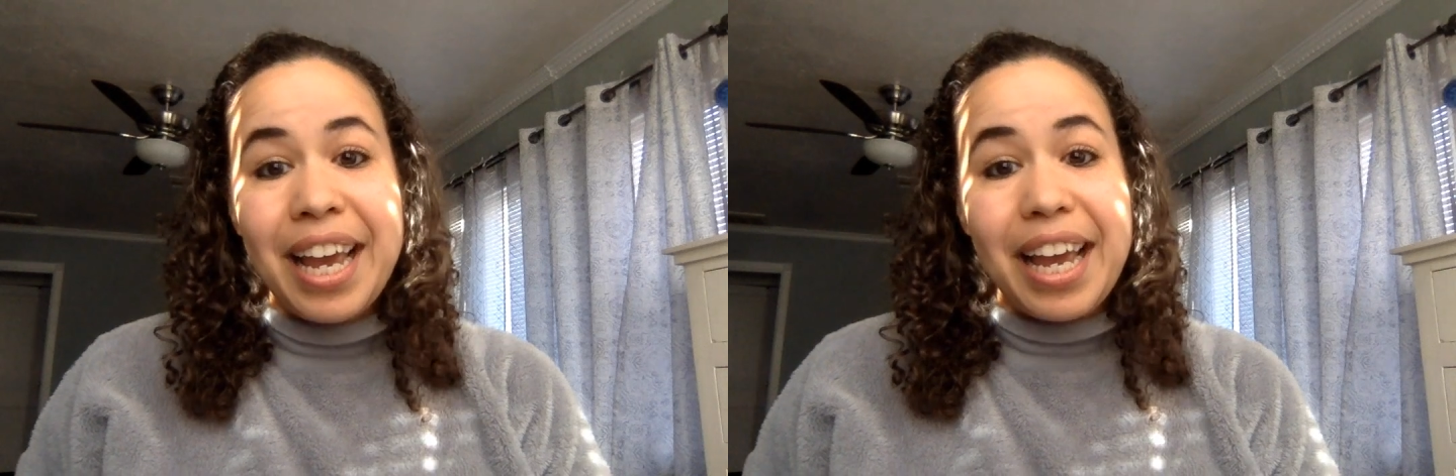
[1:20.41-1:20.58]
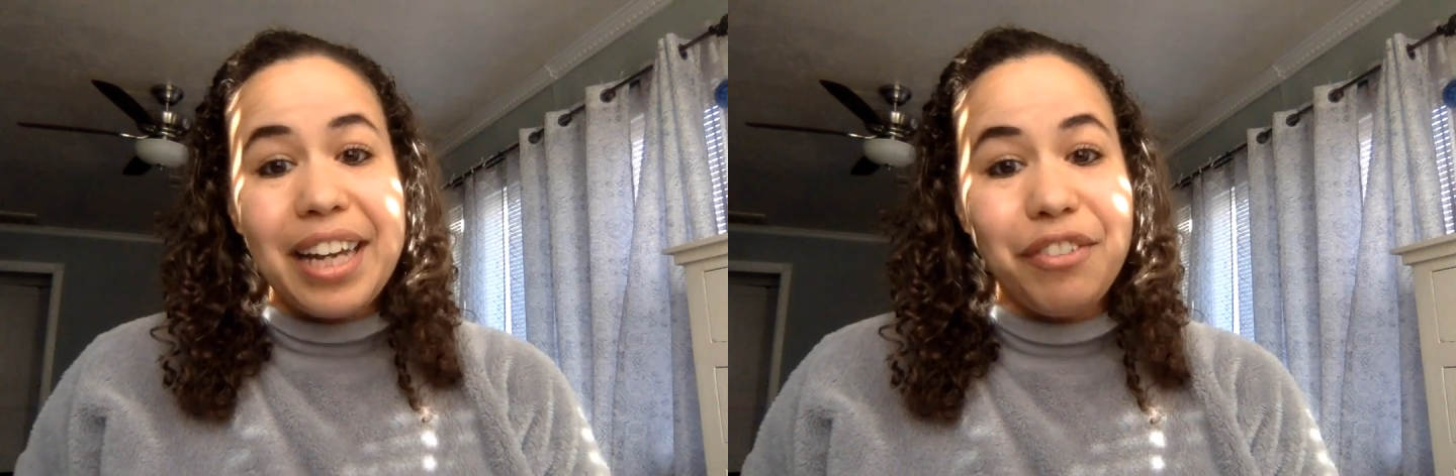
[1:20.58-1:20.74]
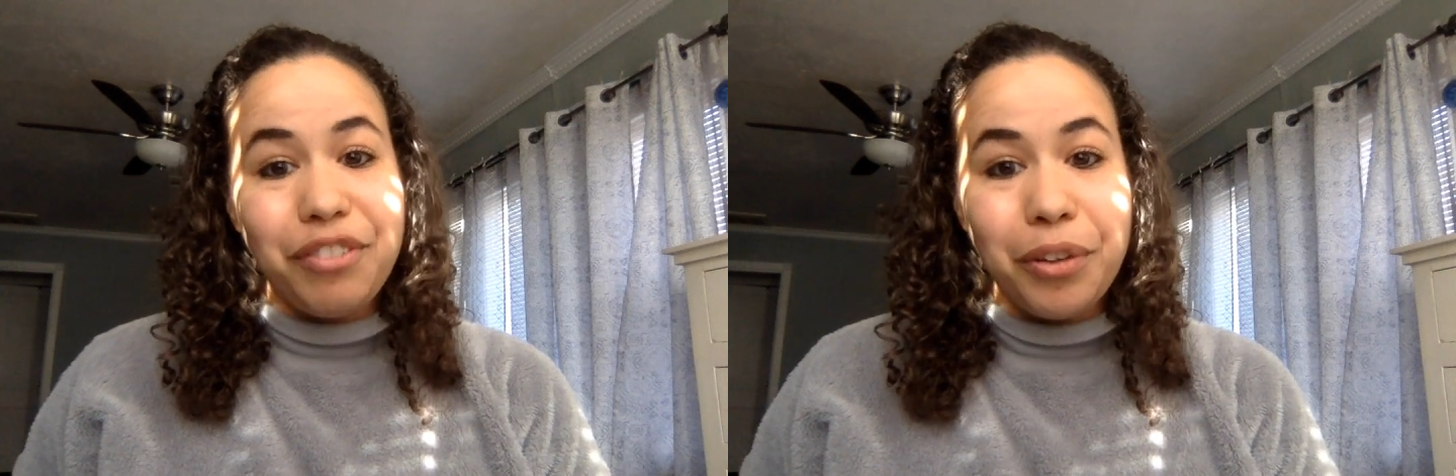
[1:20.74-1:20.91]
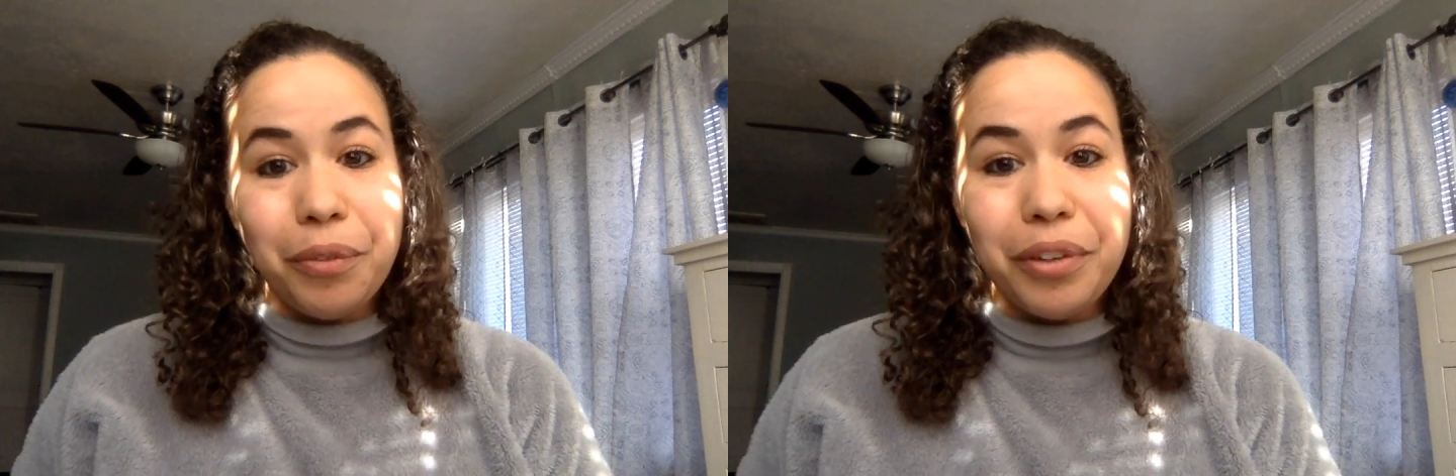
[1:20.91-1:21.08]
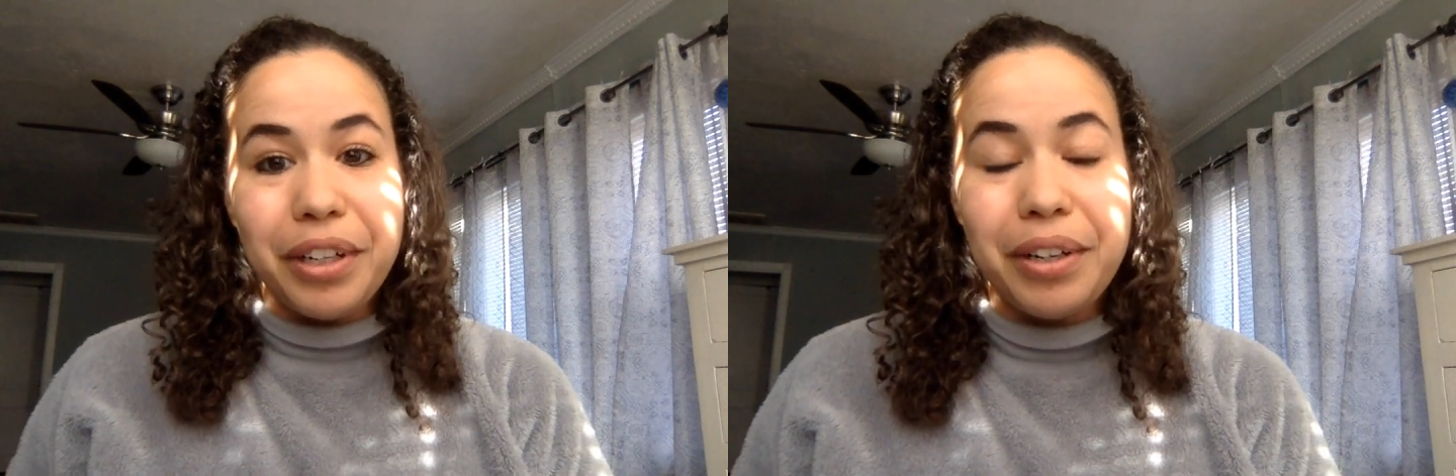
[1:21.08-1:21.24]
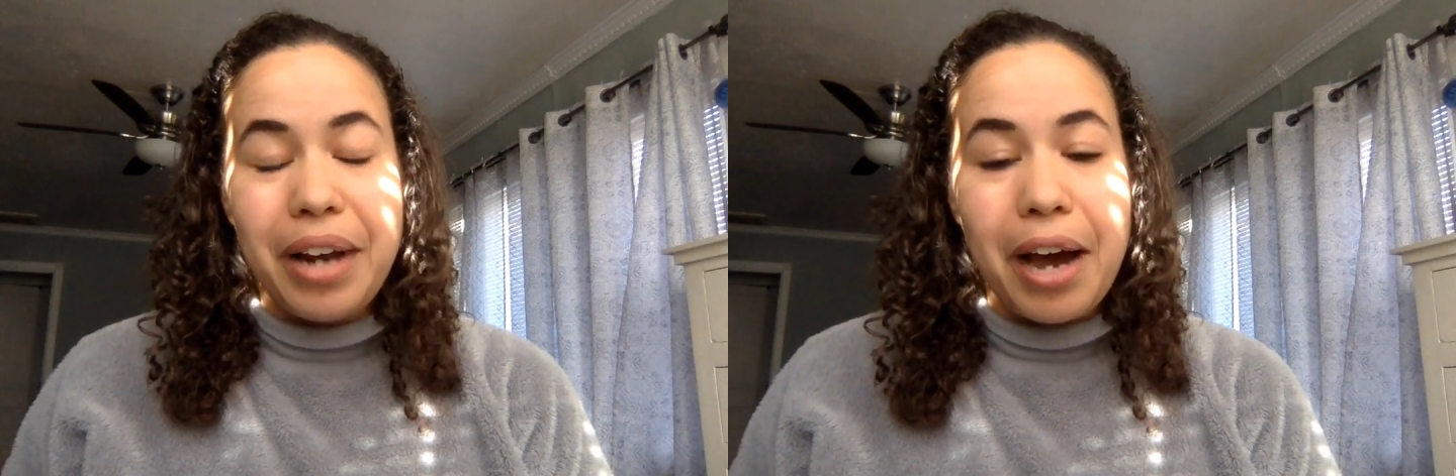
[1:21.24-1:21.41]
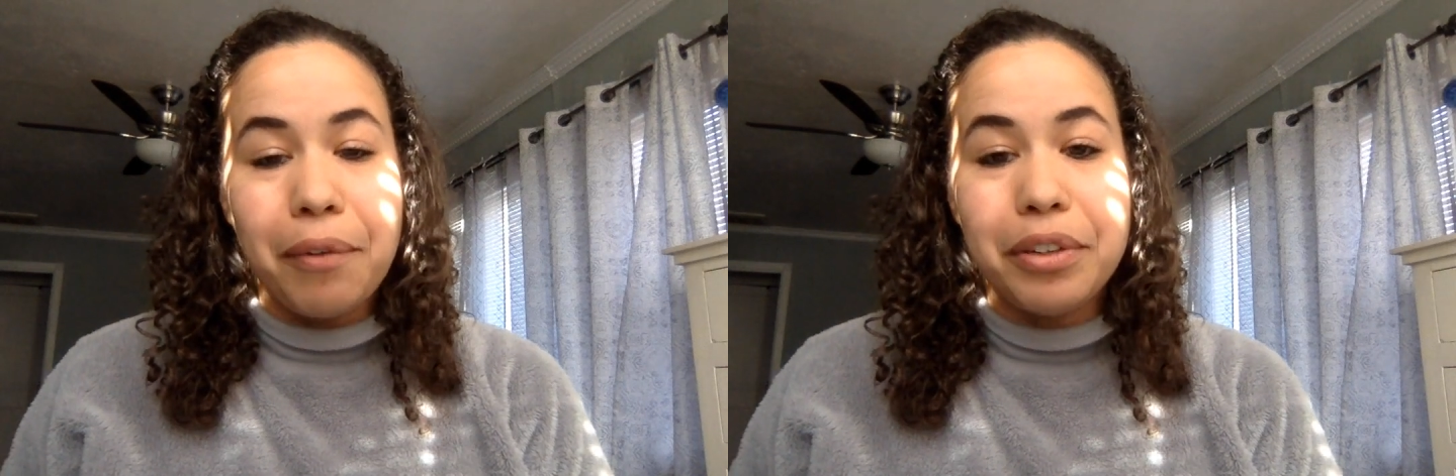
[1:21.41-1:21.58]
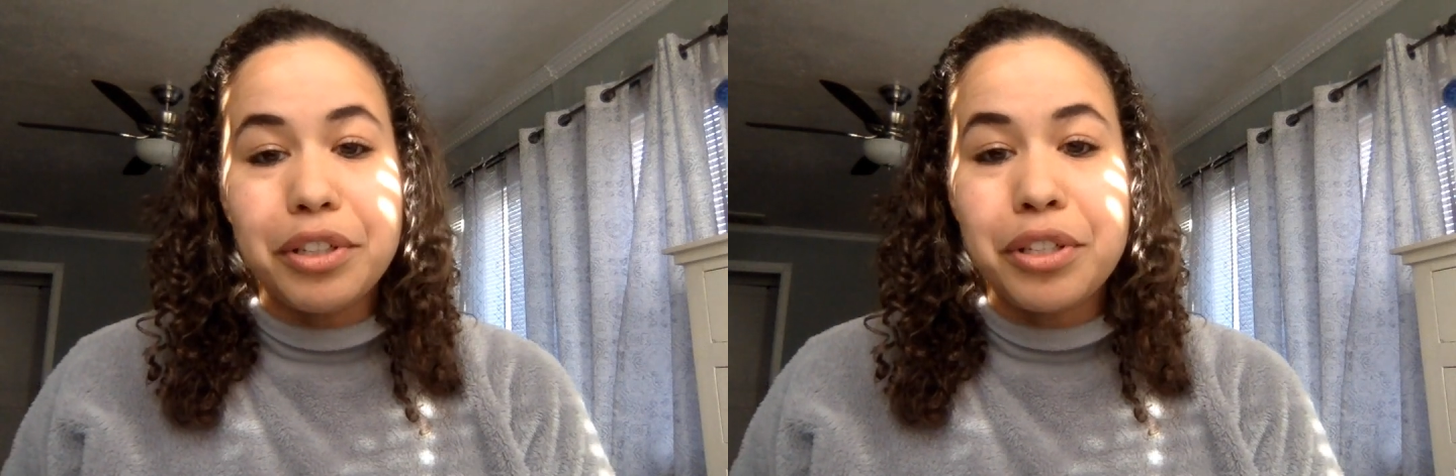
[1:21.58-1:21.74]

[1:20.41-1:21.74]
And if you would, I would